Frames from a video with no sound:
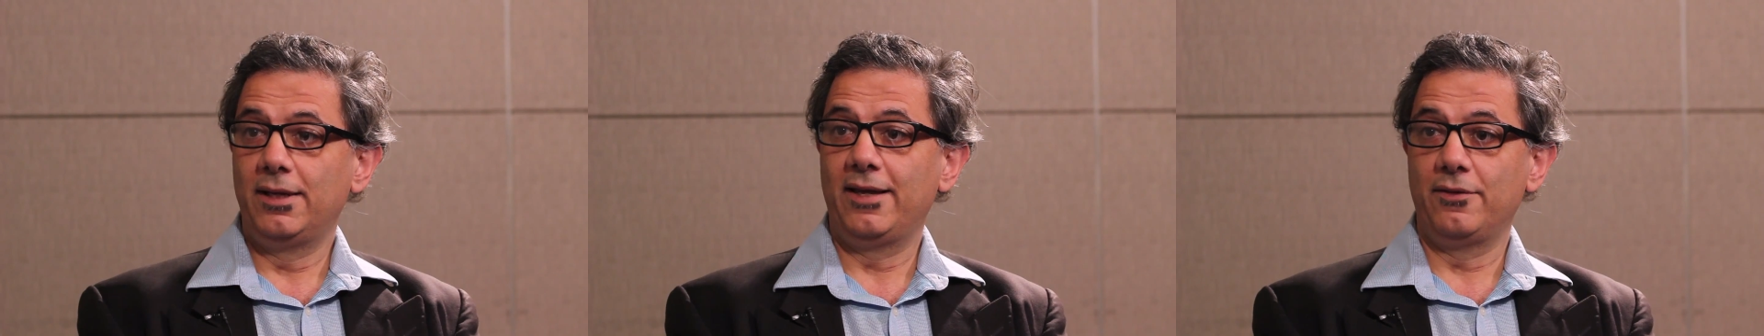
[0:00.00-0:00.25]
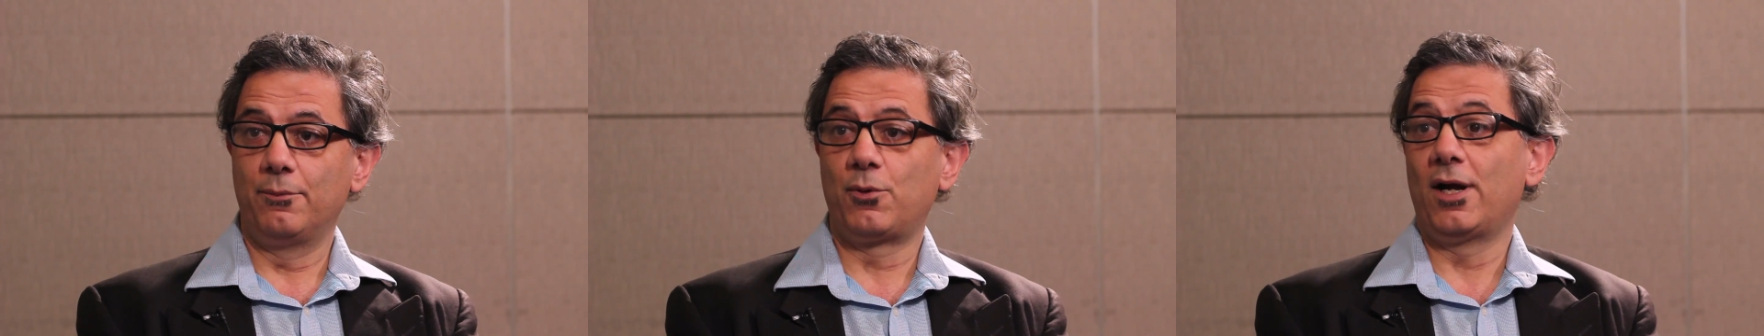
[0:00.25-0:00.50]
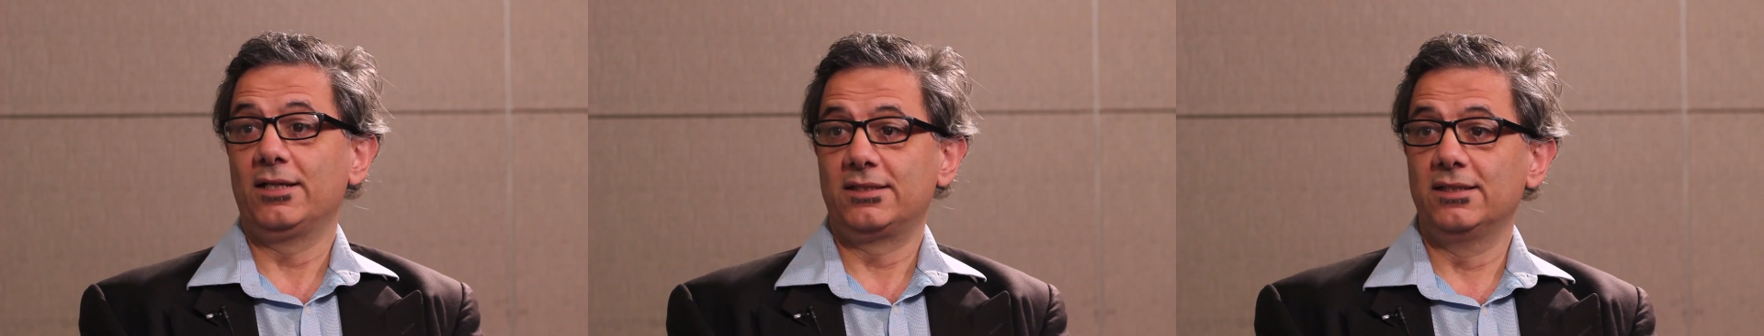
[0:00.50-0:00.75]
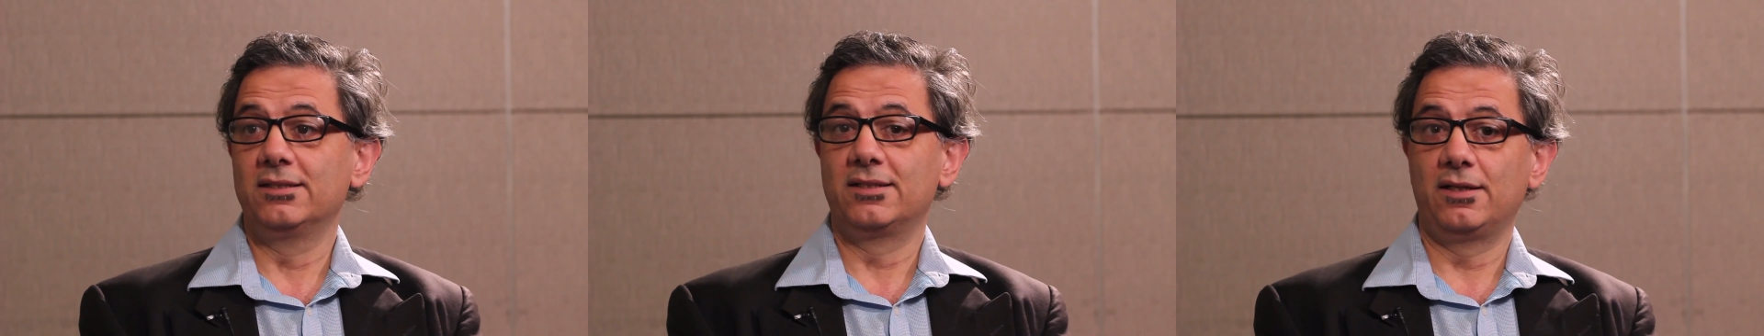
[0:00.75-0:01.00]
And the
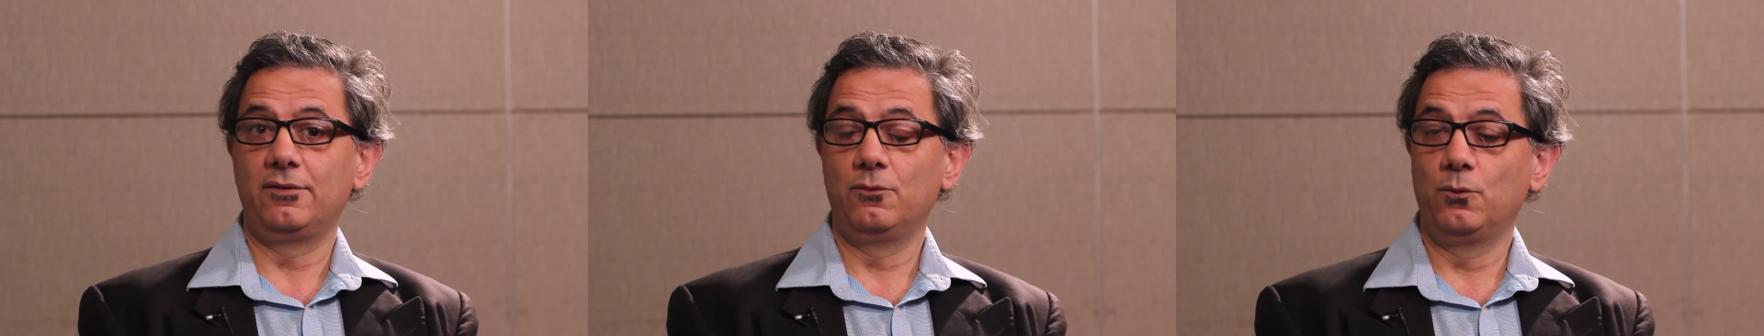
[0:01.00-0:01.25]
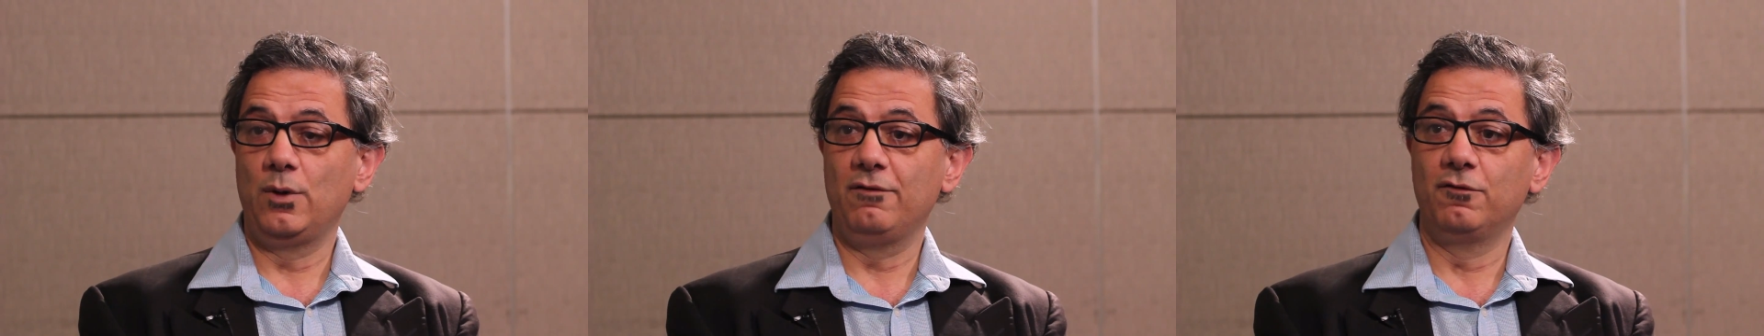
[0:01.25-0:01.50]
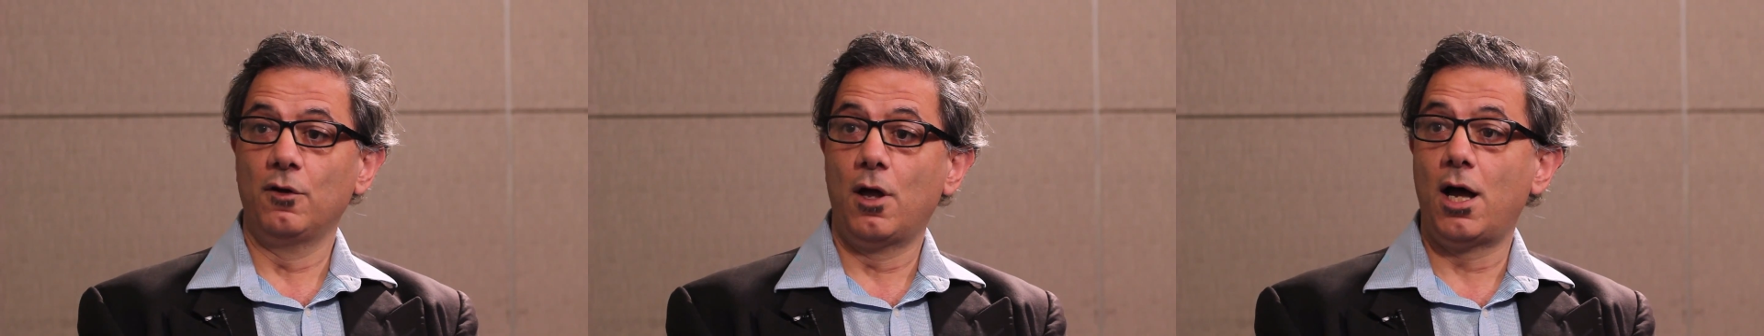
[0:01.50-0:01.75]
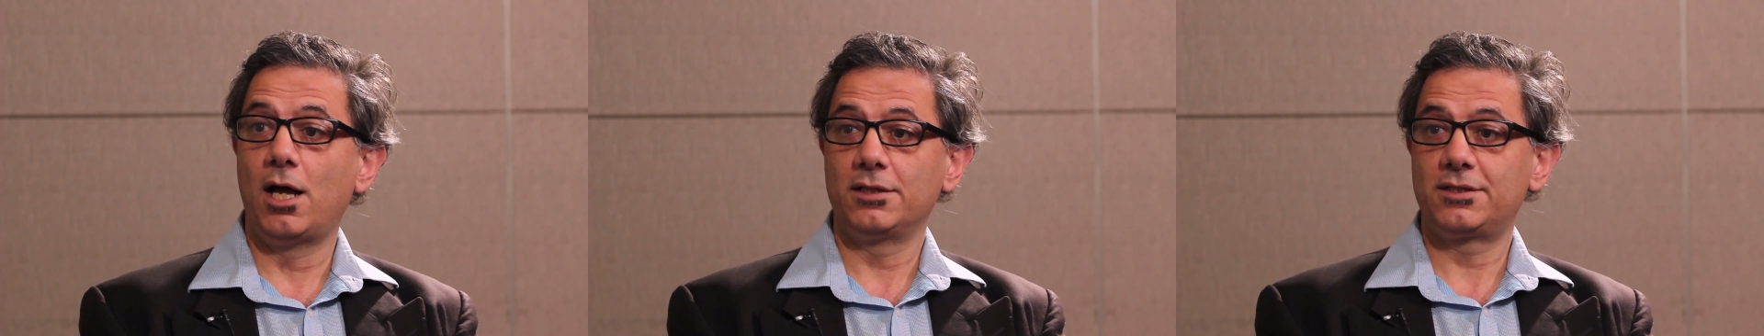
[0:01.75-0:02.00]
price is that we've
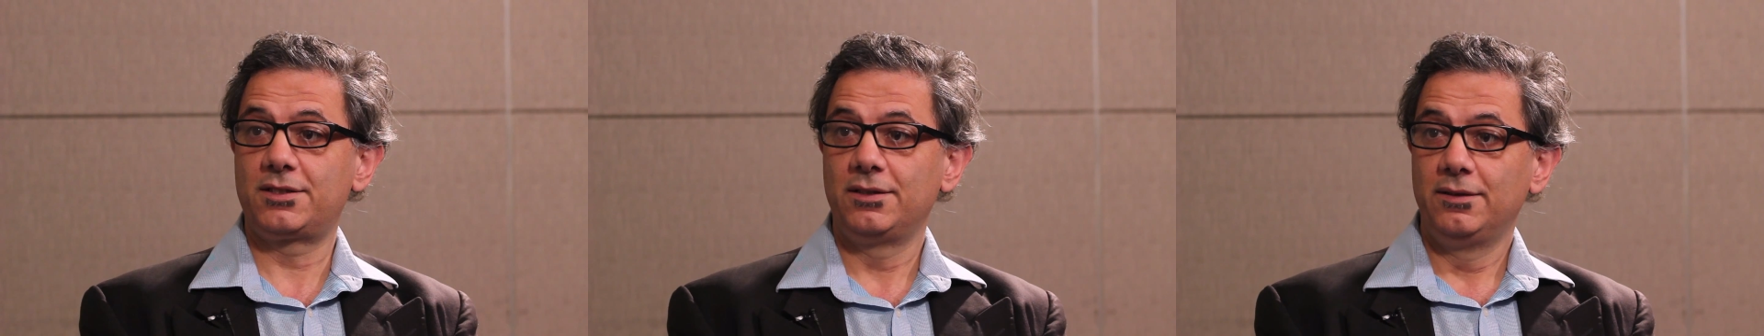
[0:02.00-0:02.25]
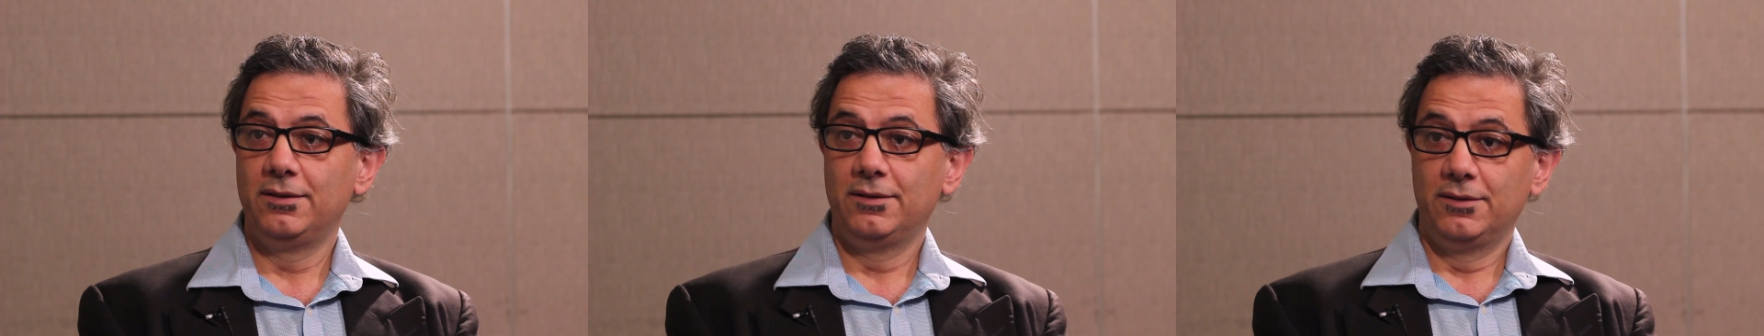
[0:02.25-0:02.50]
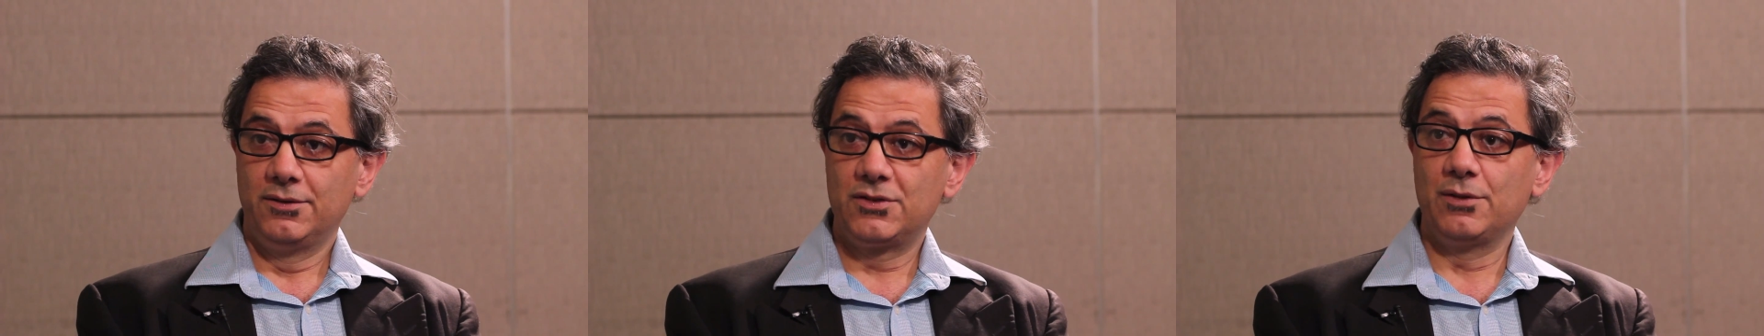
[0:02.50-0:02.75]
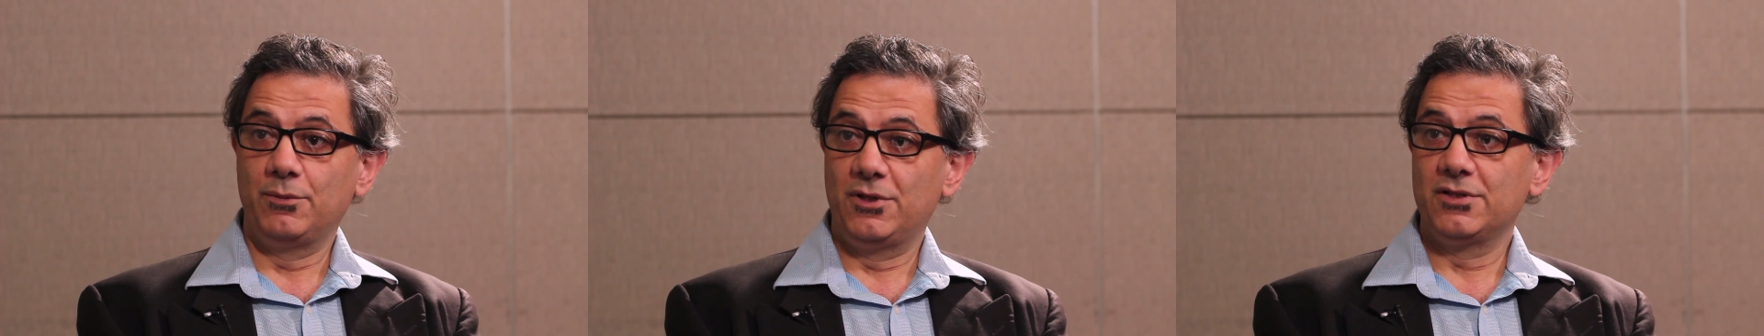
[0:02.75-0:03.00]
lost
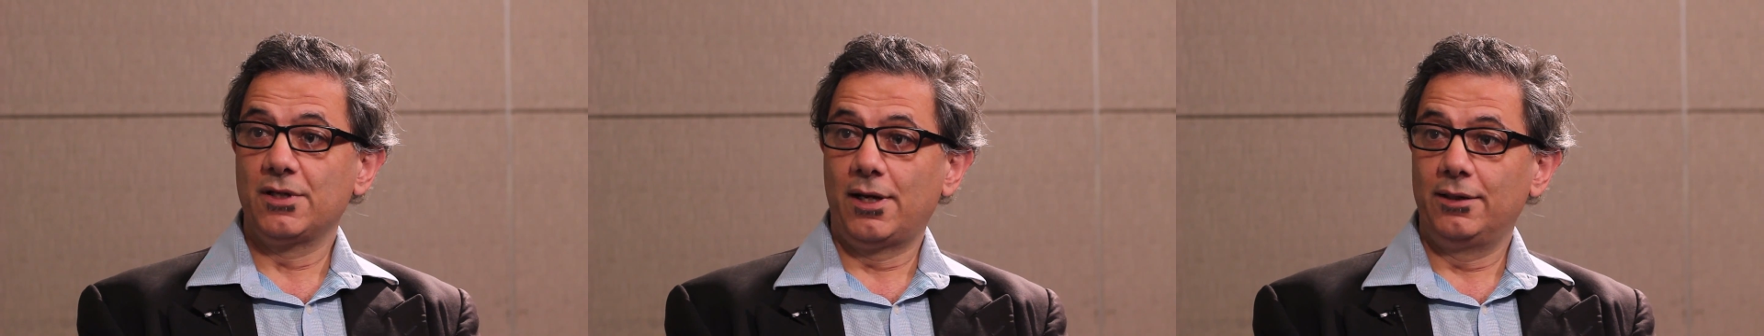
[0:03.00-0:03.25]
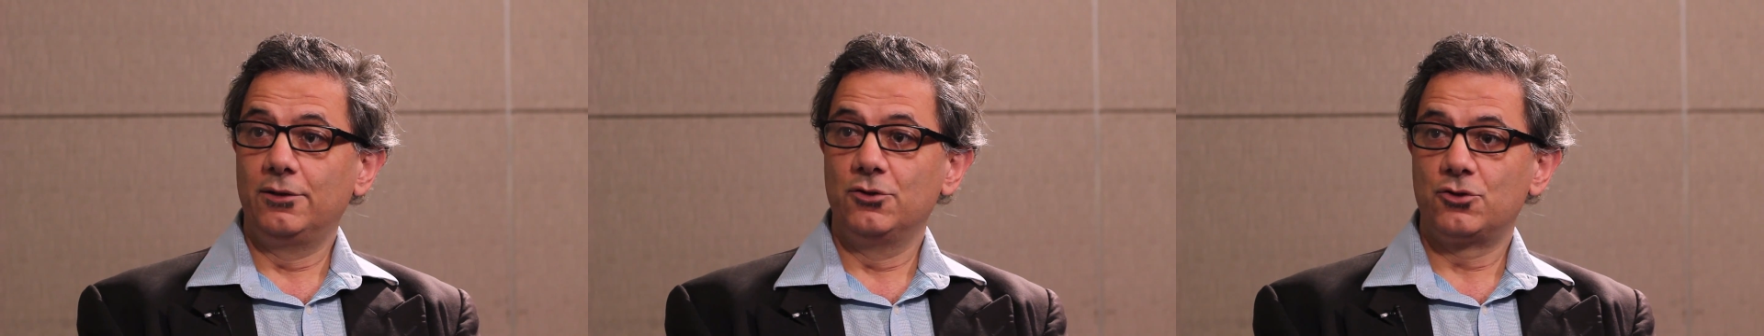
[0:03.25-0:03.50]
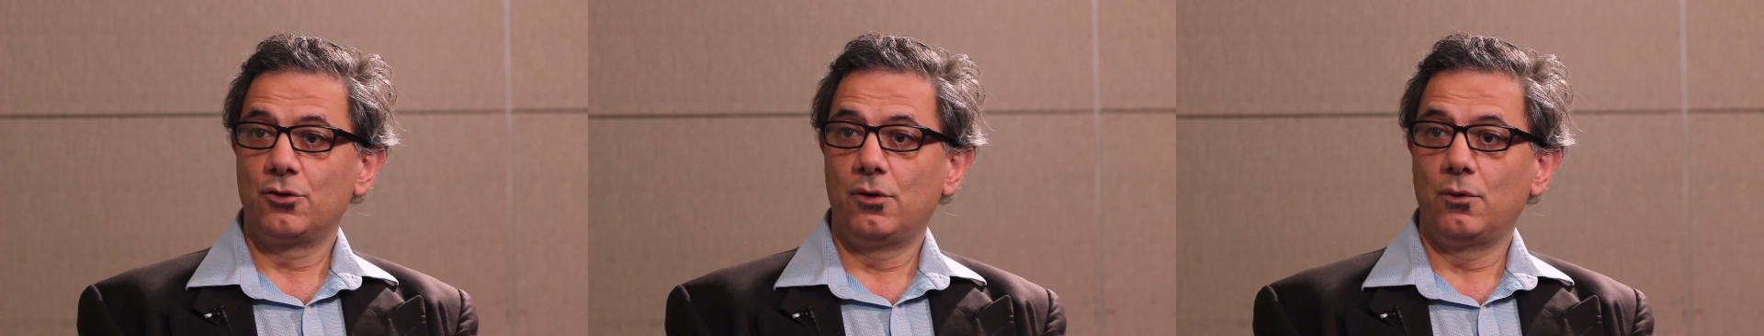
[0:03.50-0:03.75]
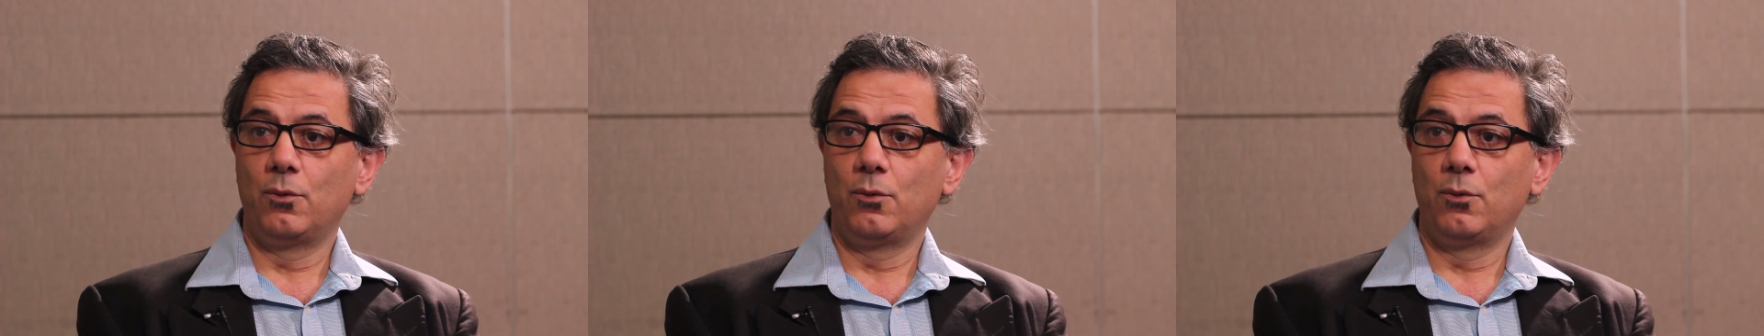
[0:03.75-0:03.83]
some design control.